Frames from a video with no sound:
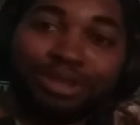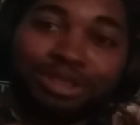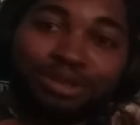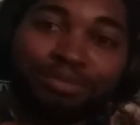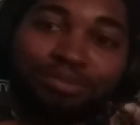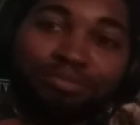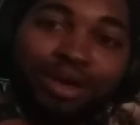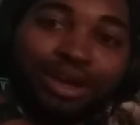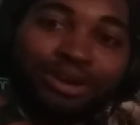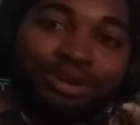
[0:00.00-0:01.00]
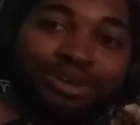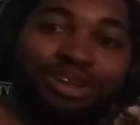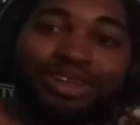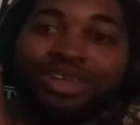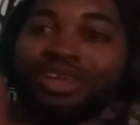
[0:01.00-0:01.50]
get a little bit backer.
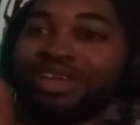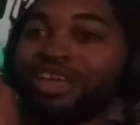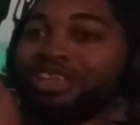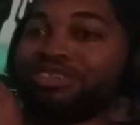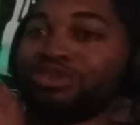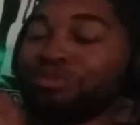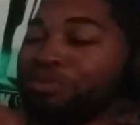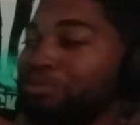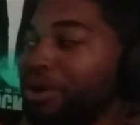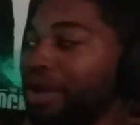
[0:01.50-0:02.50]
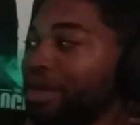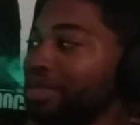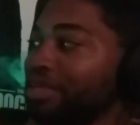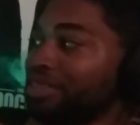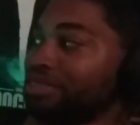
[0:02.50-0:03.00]
It's super bright.
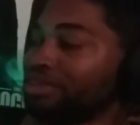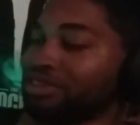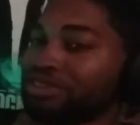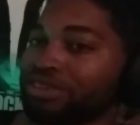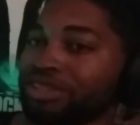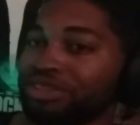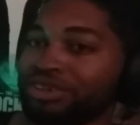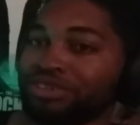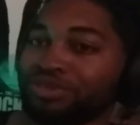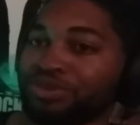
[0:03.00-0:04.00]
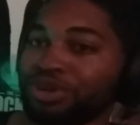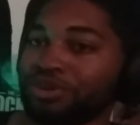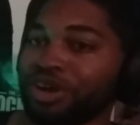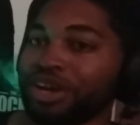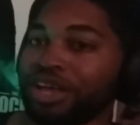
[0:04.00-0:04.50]
This color is
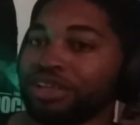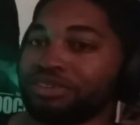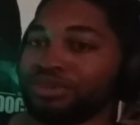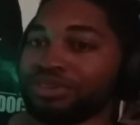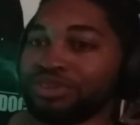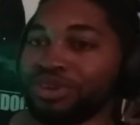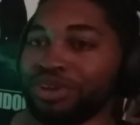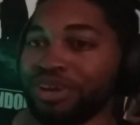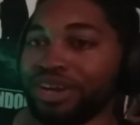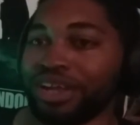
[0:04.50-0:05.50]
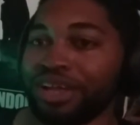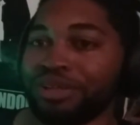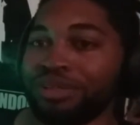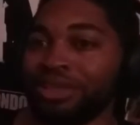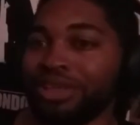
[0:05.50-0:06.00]
green right now, so it's green right
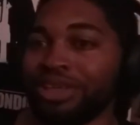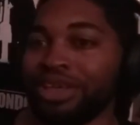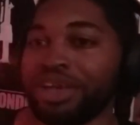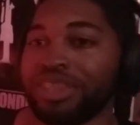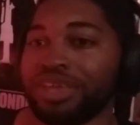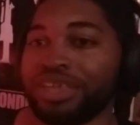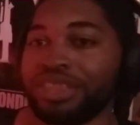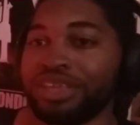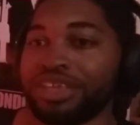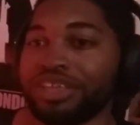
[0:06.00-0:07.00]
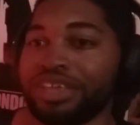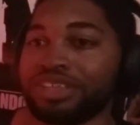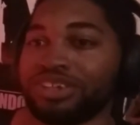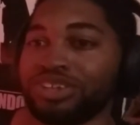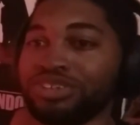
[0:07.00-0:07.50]
now, and then
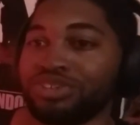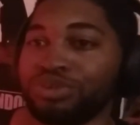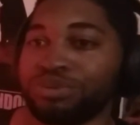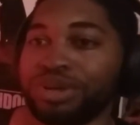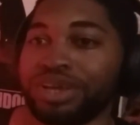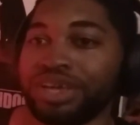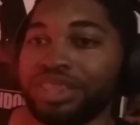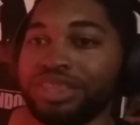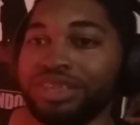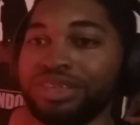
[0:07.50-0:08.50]
it changes to red,